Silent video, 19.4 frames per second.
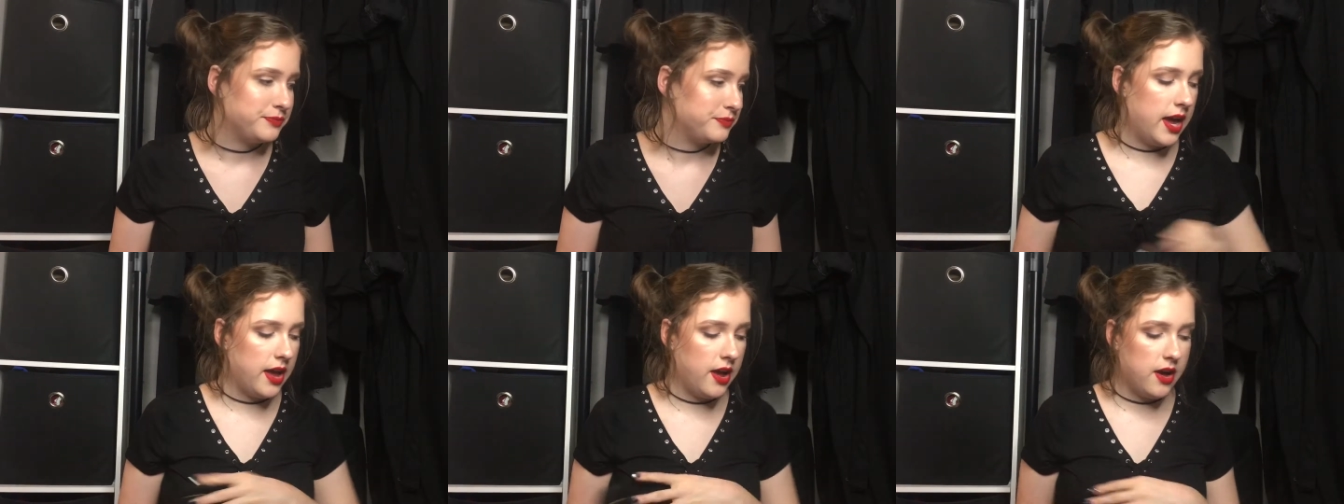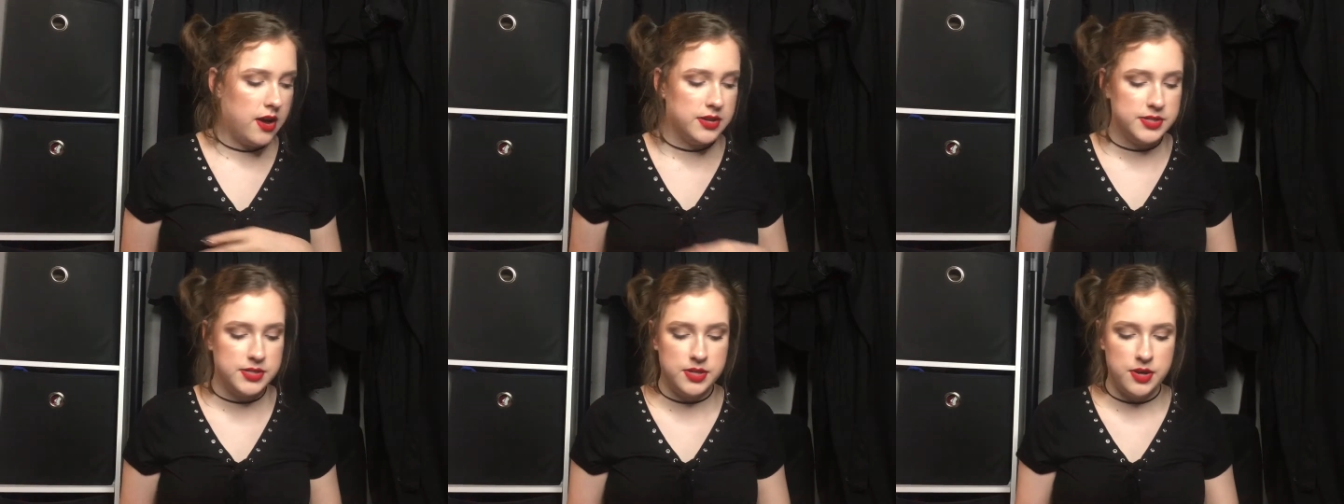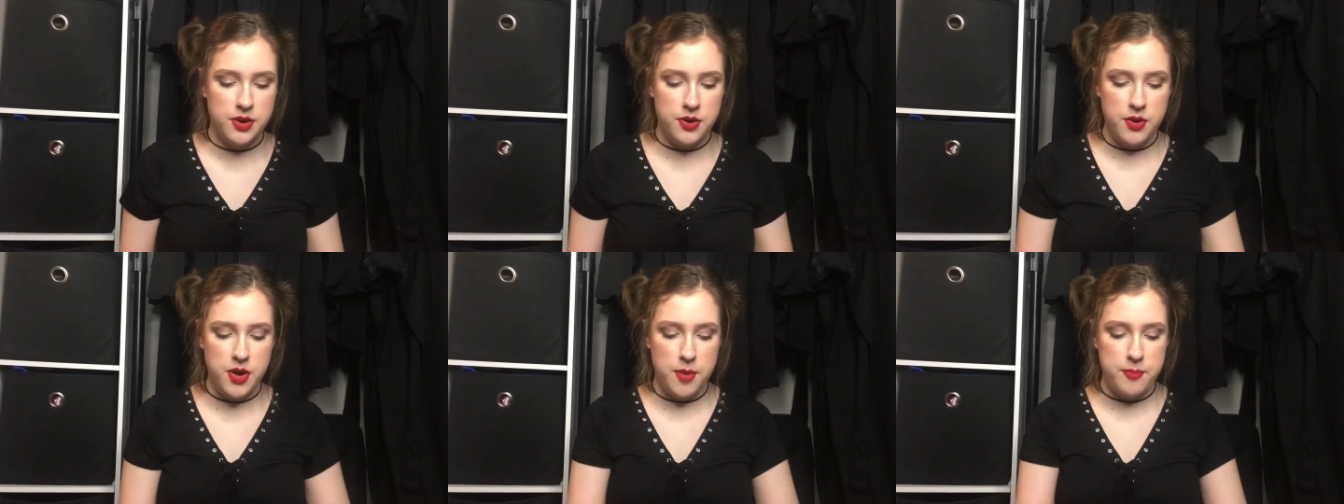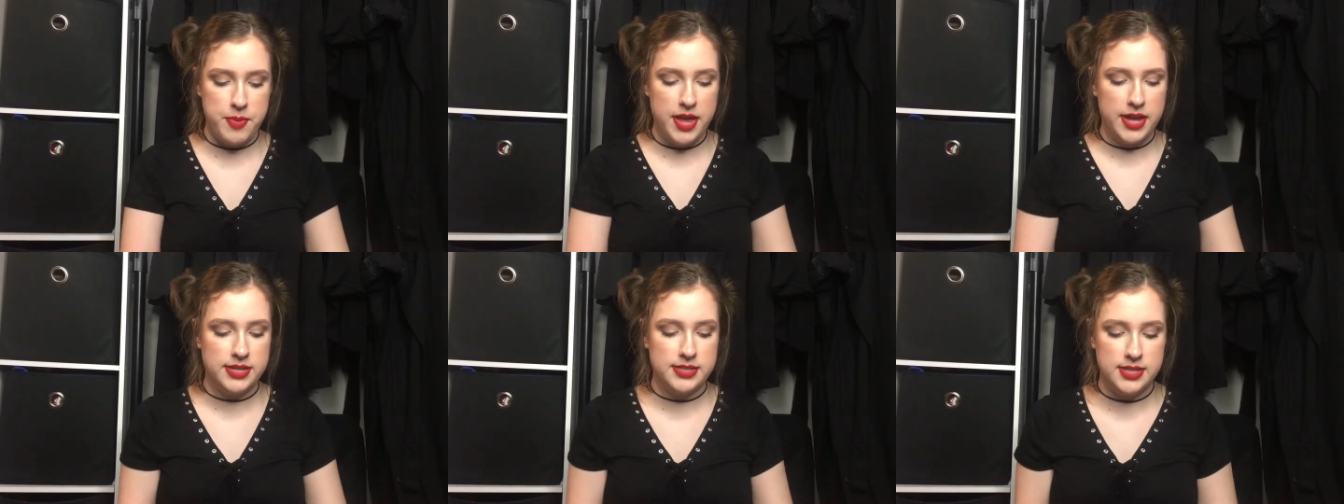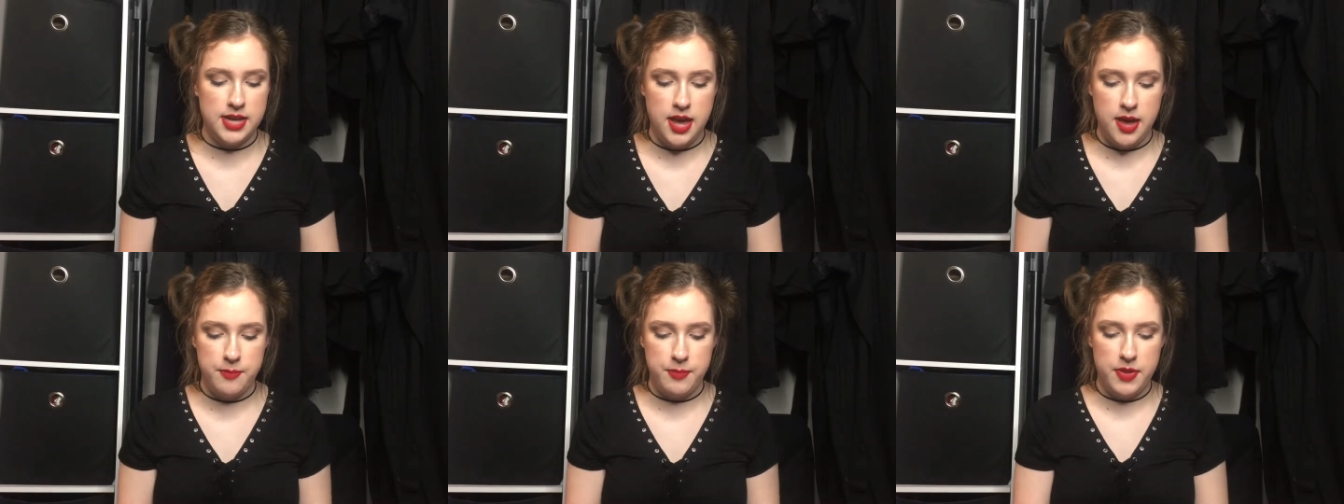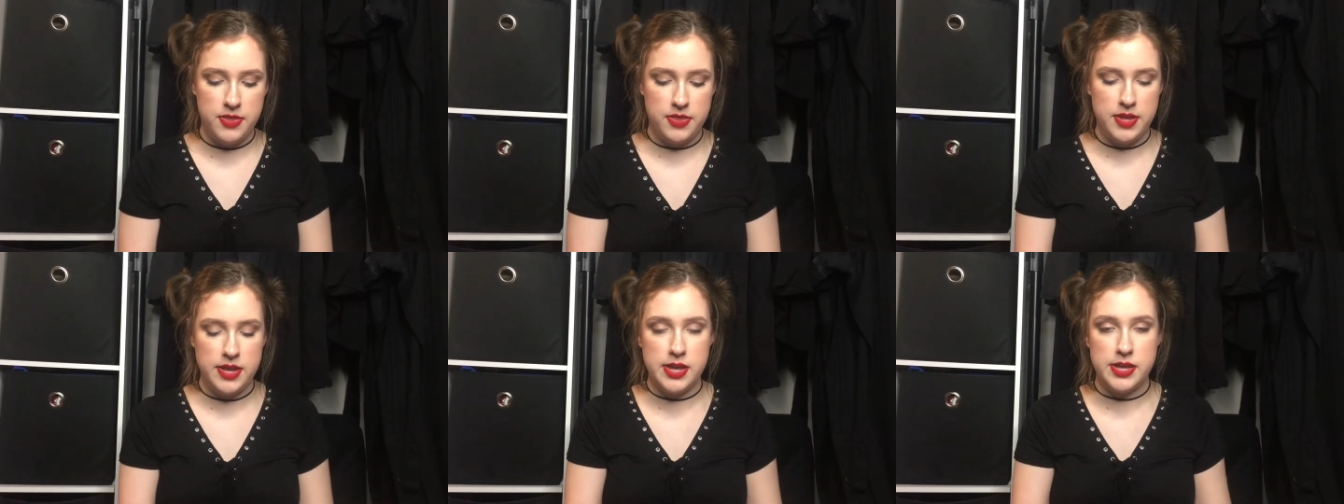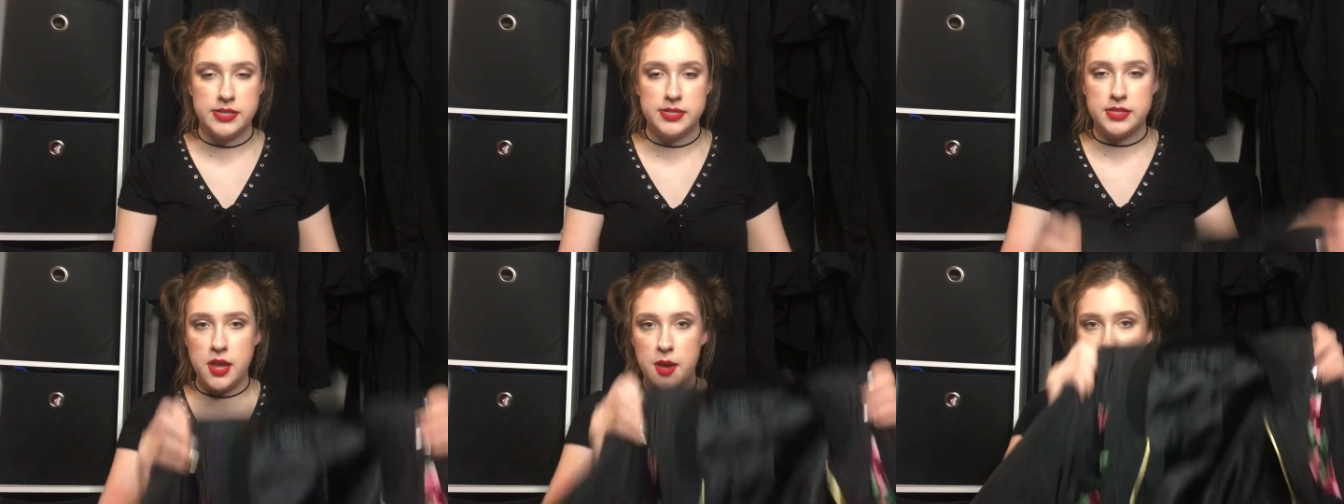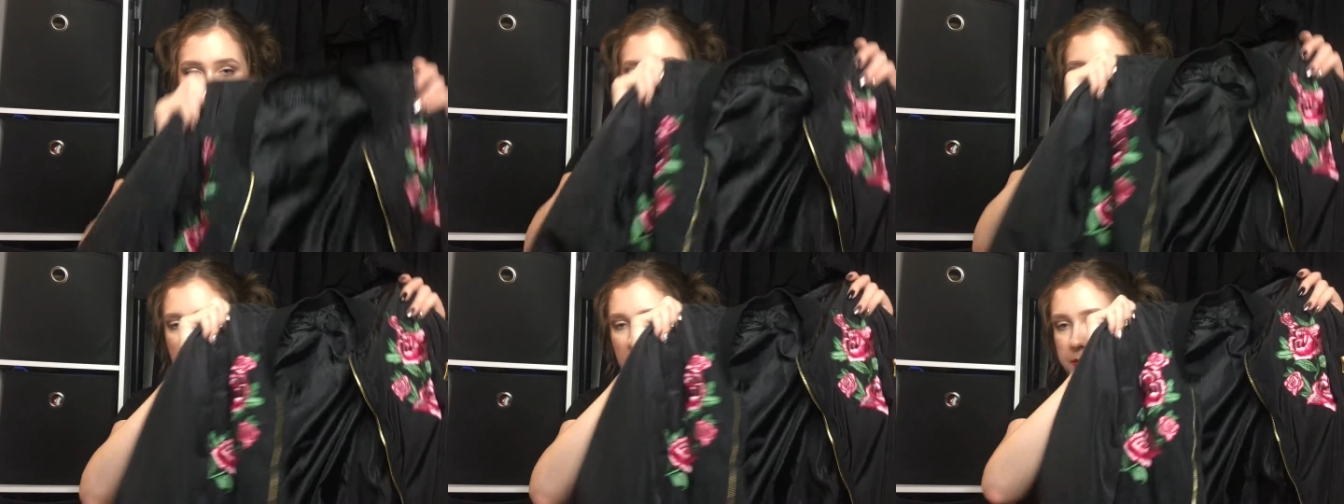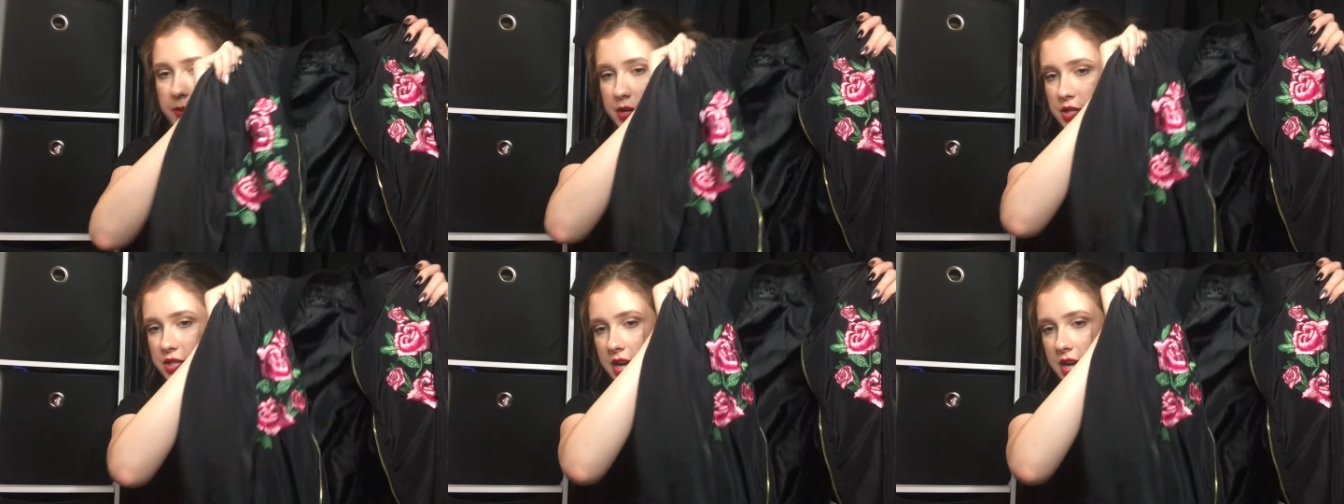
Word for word: I also picked up this bomber